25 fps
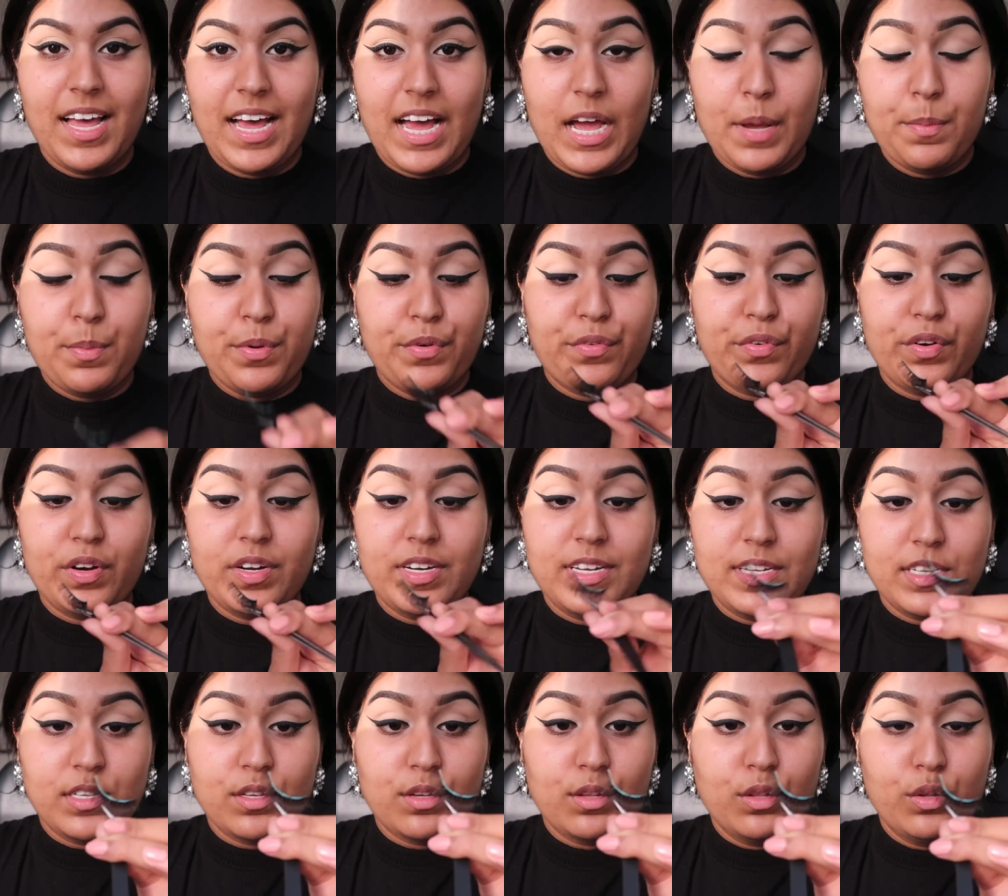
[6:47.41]
I prefer
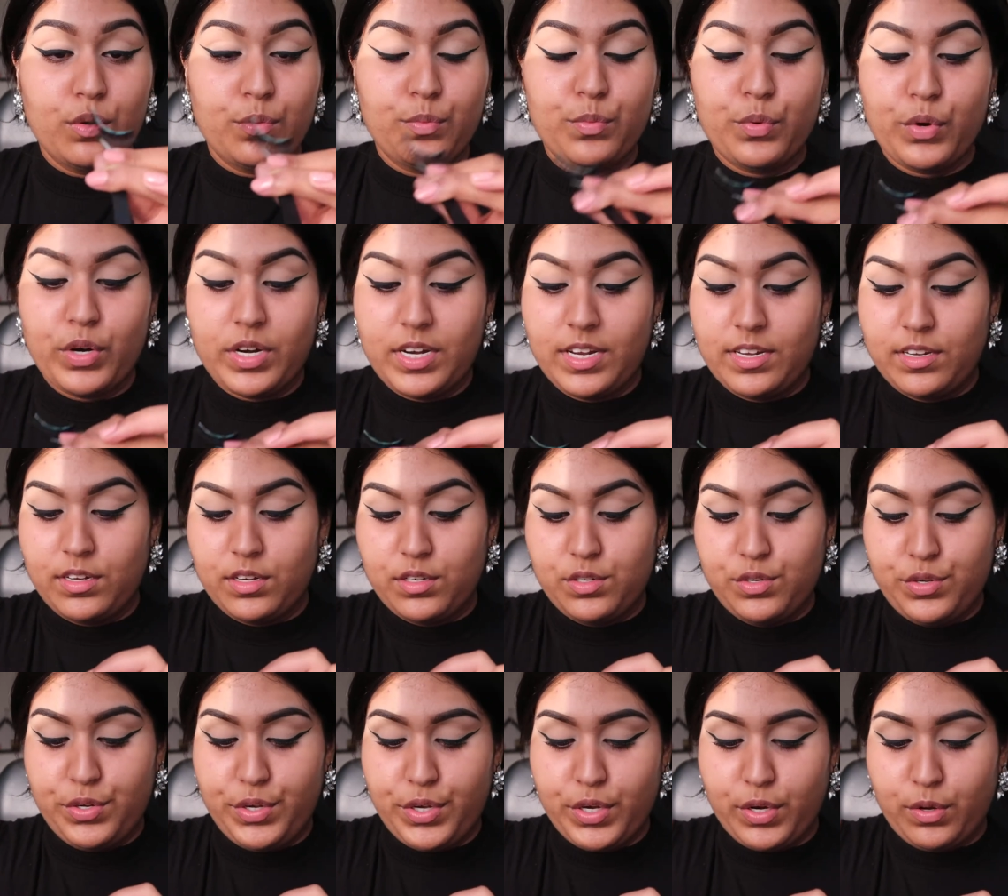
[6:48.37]
this glue more than the
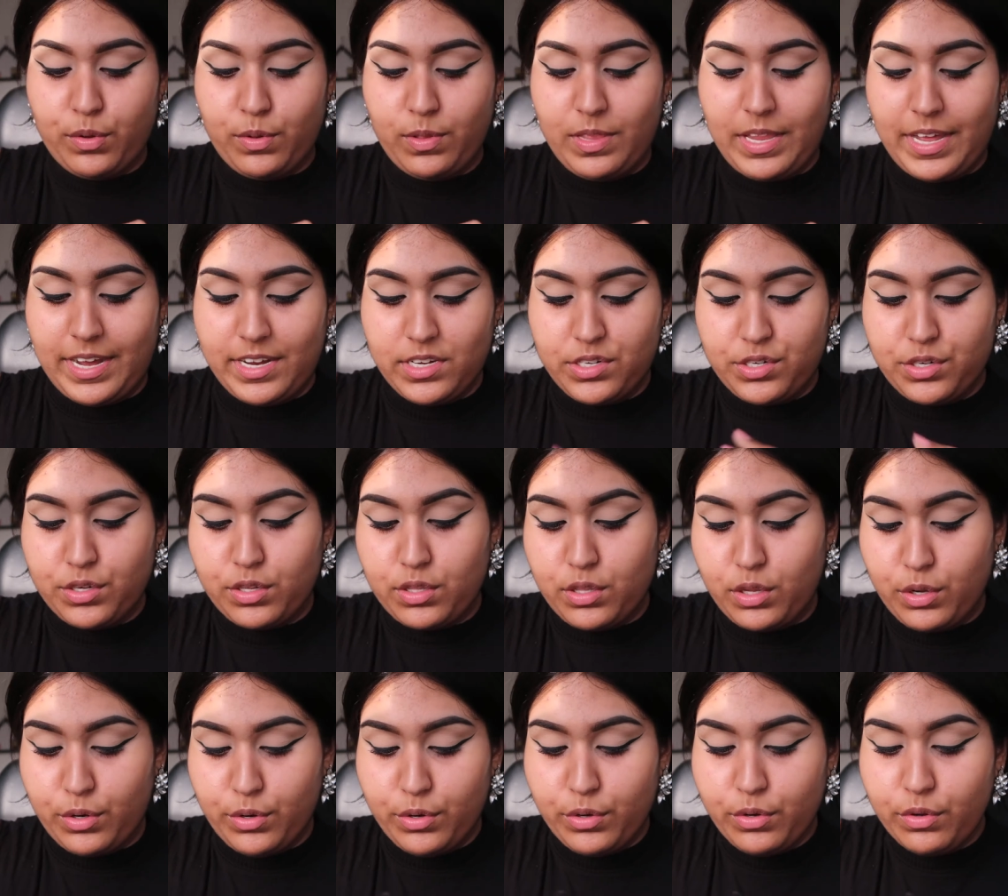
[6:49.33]
Duo lash
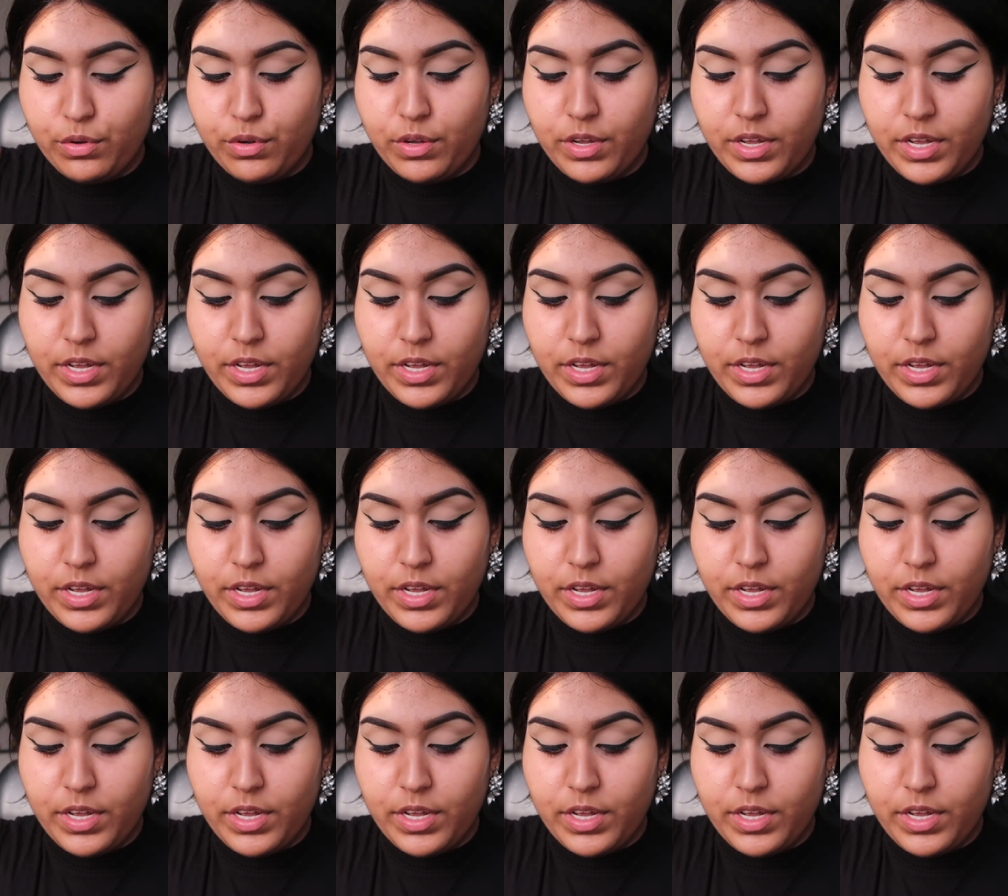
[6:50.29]
glue.